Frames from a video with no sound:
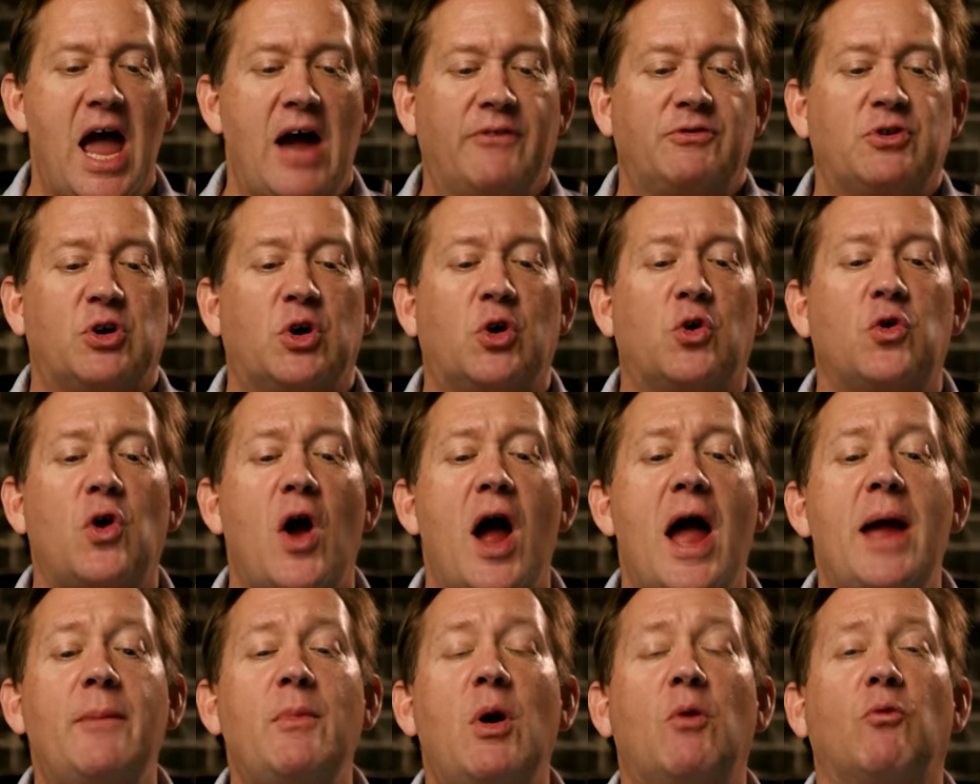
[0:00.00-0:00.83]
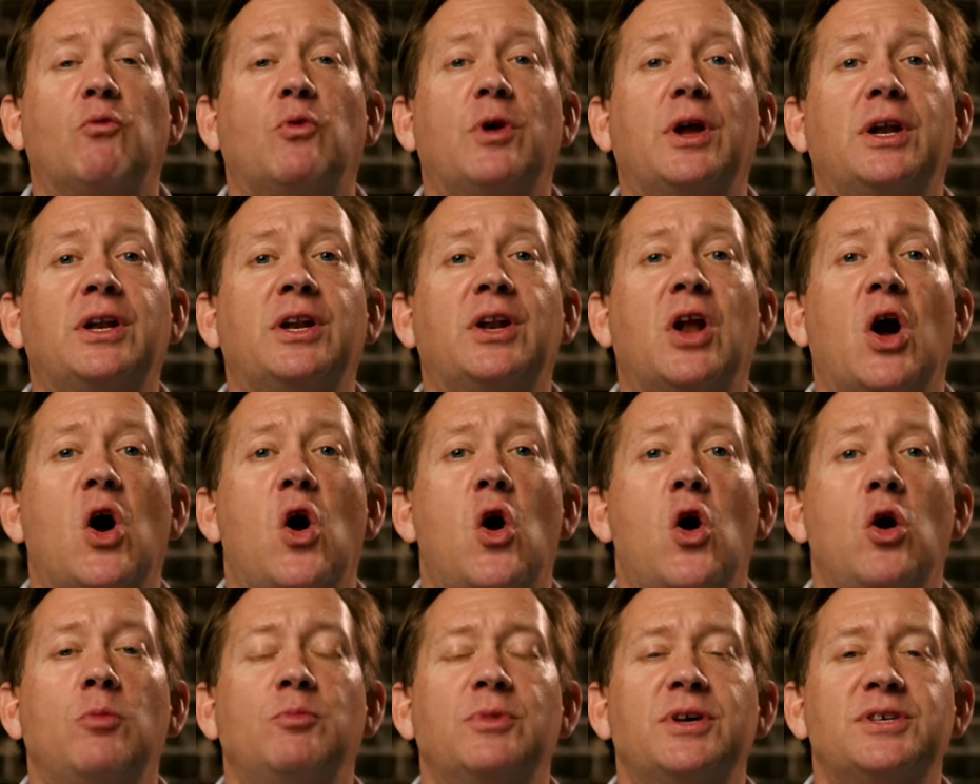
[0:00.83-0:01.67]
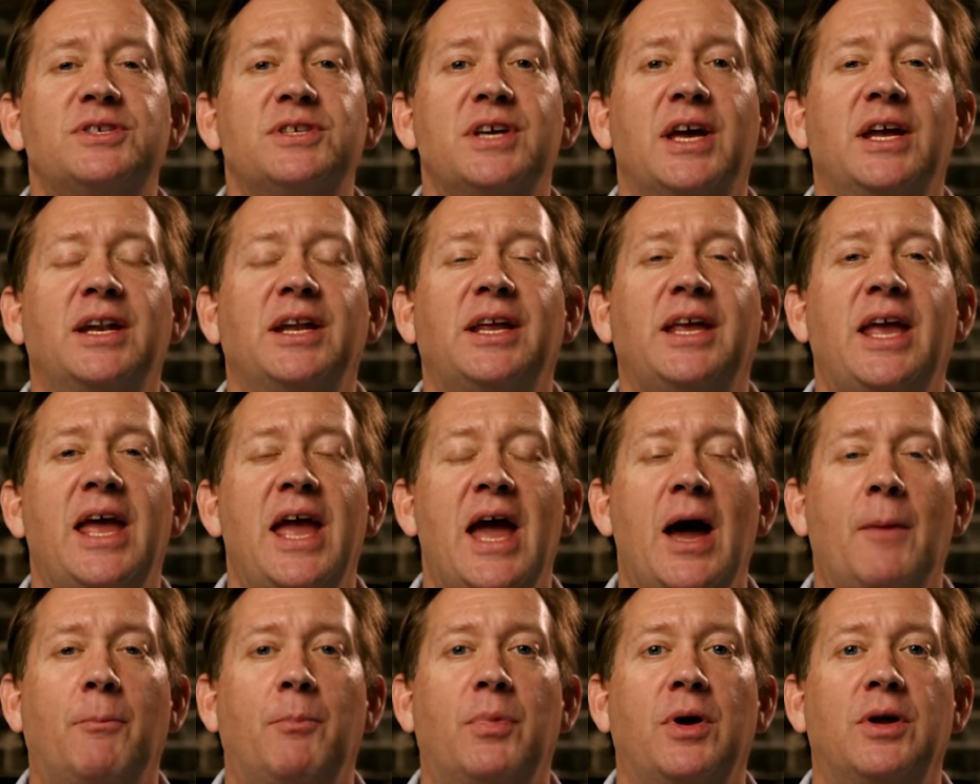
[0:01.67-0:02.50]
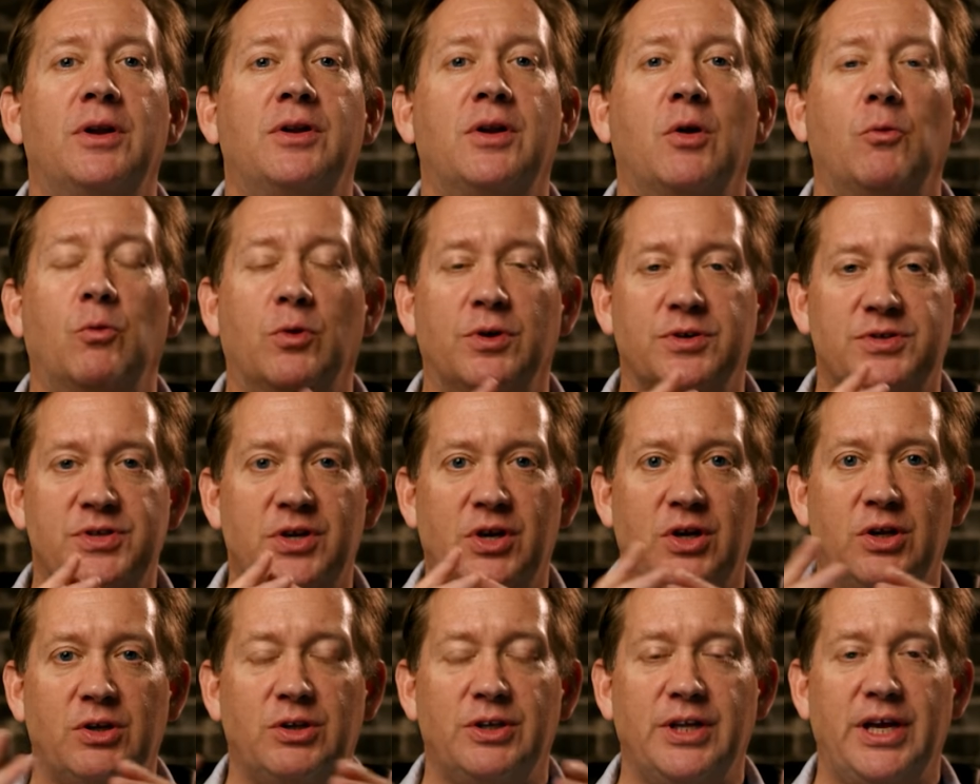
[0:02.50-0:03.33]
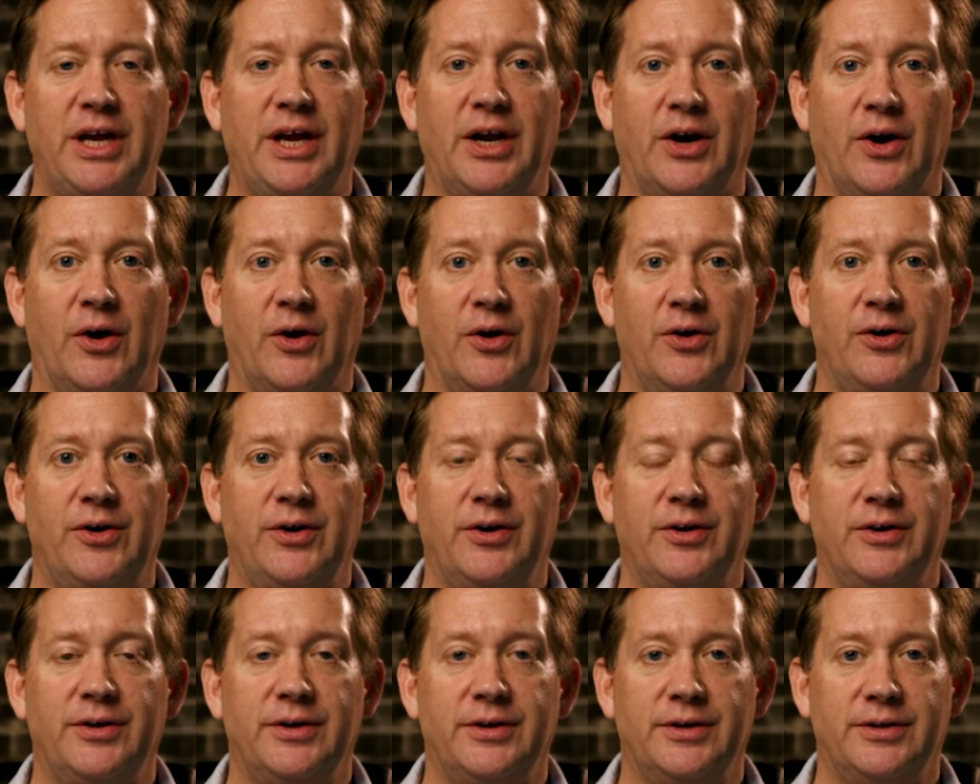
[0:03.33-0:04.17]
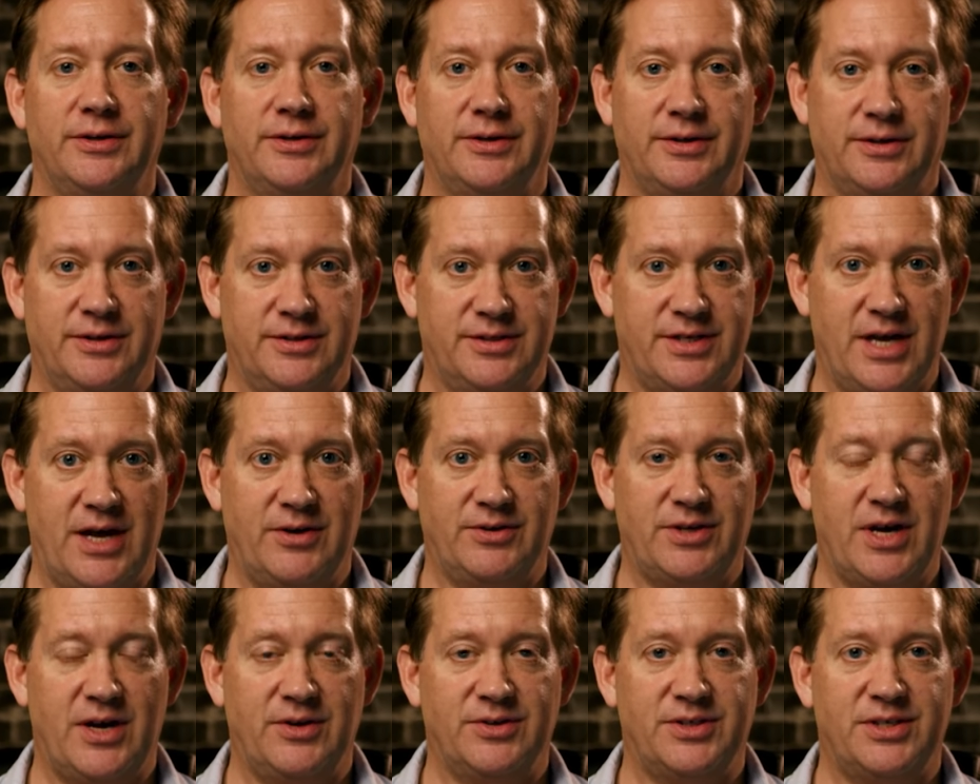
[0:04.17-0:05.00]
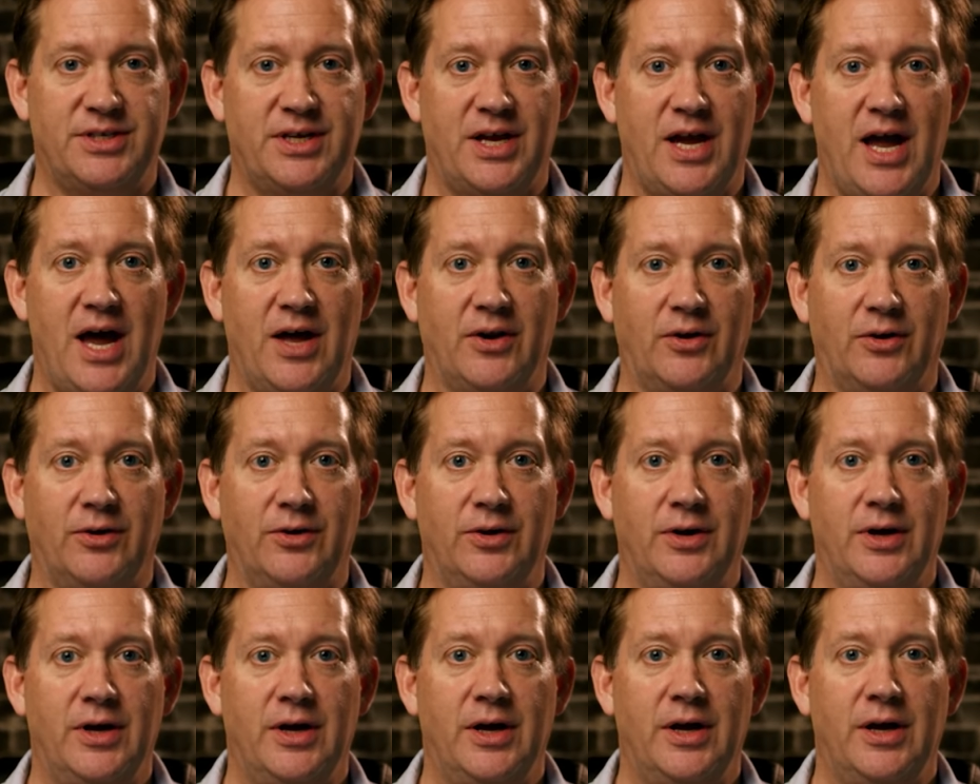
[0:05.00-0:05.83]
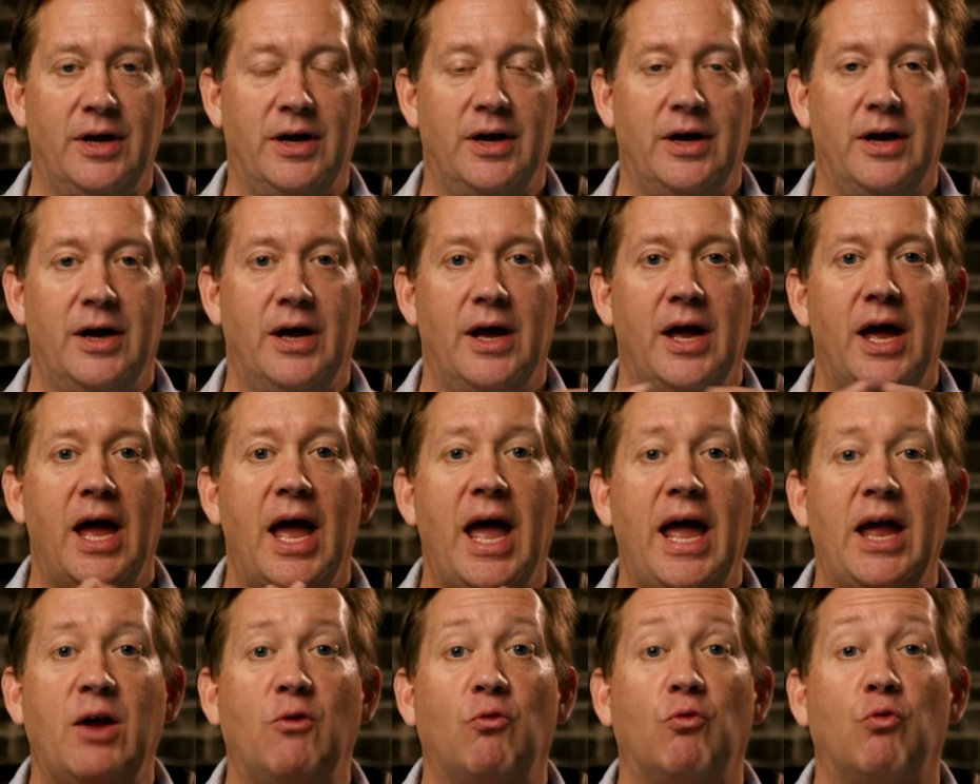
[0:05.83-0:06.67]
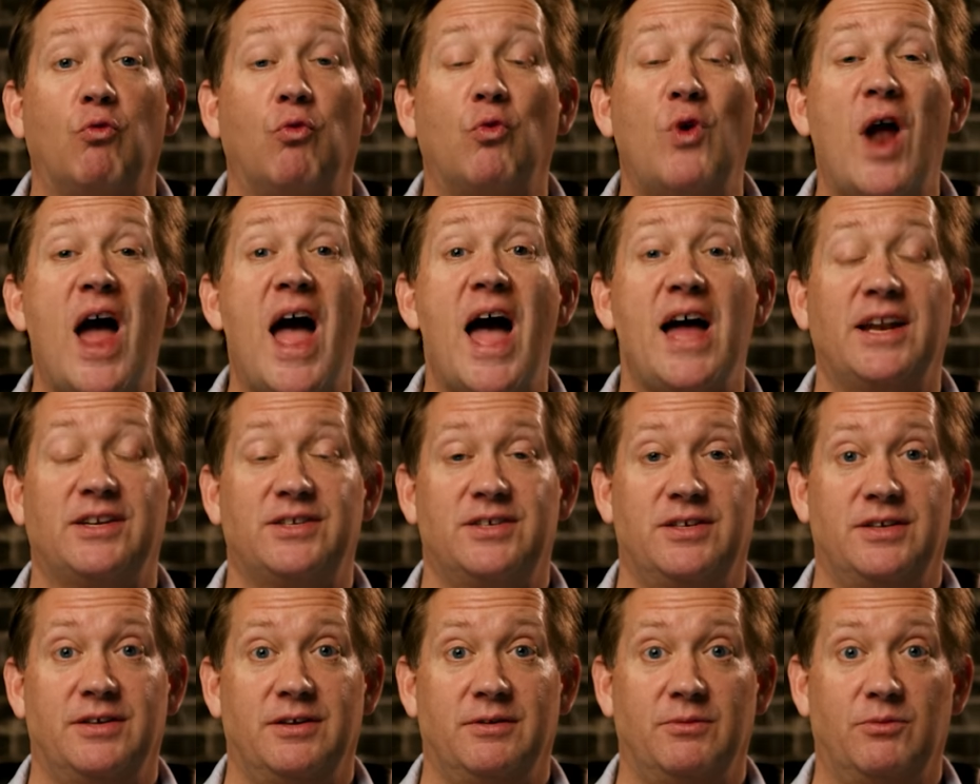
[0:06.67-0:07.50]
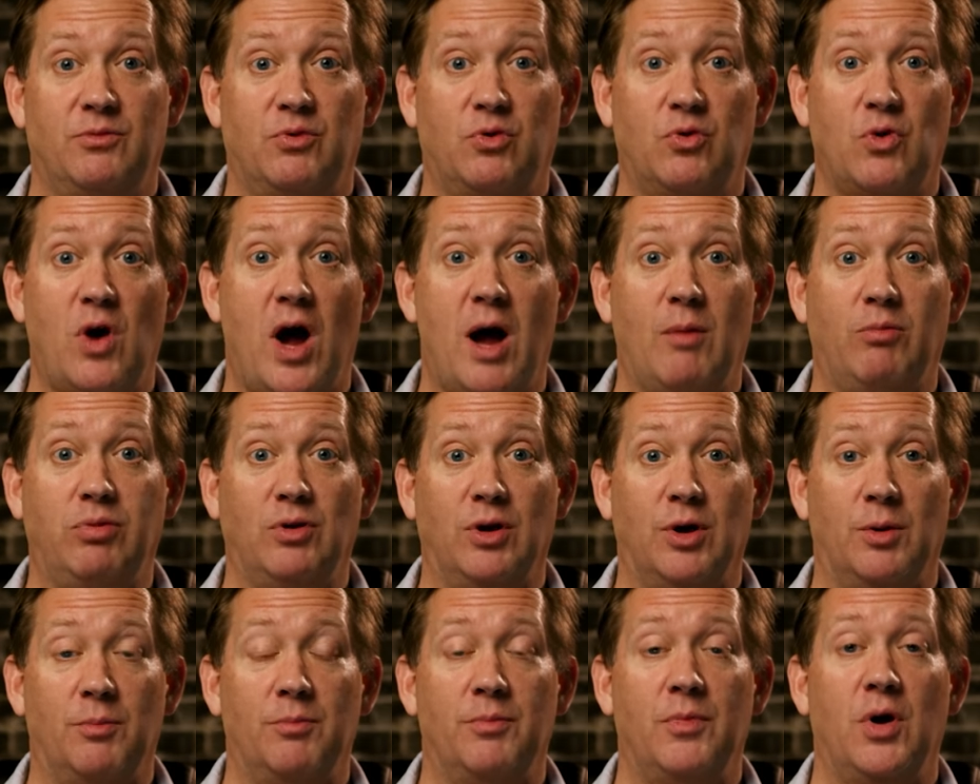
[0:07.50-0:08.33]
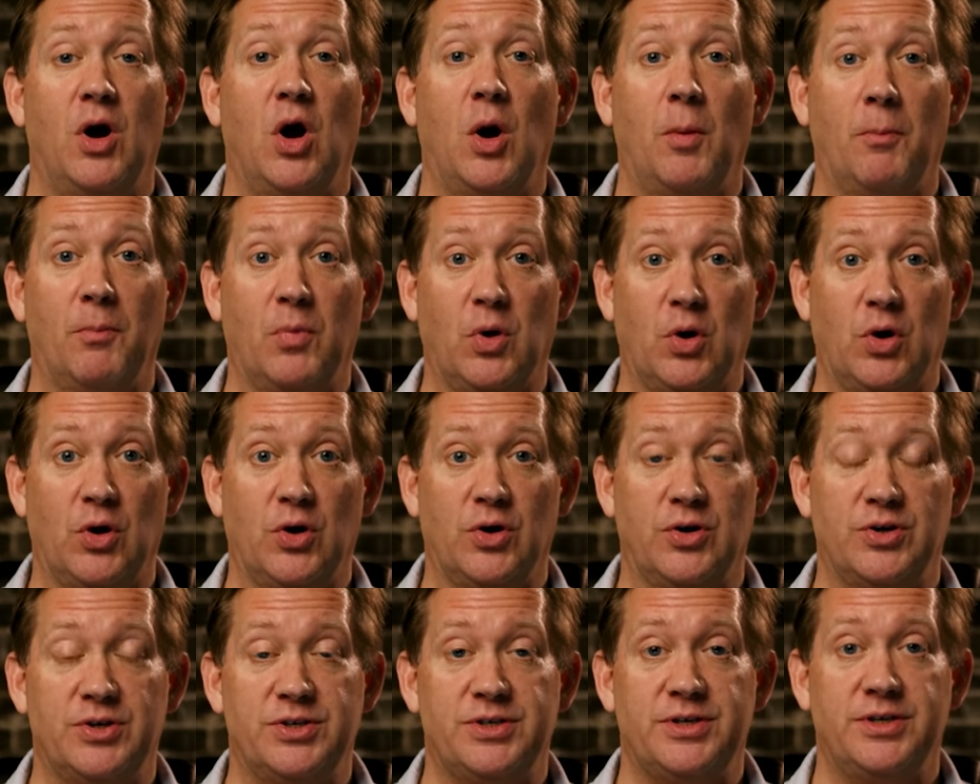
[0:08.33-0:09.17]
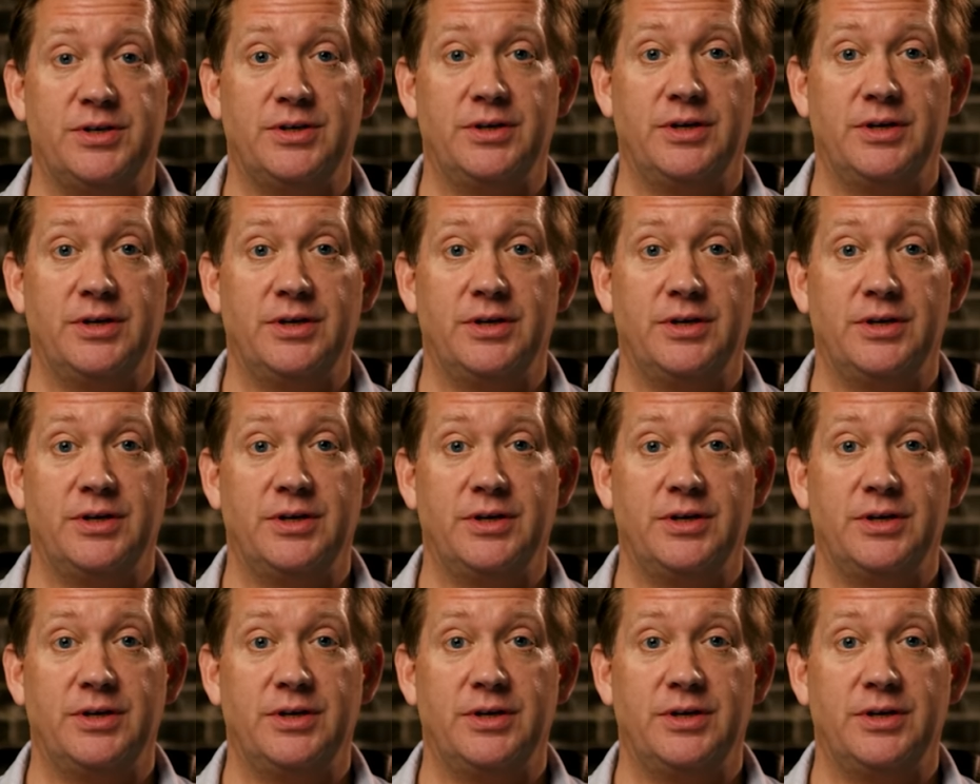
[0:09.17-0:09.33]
After crime-ridden homeless encampment was cleared in downtown Seattle, a rat problem emerged.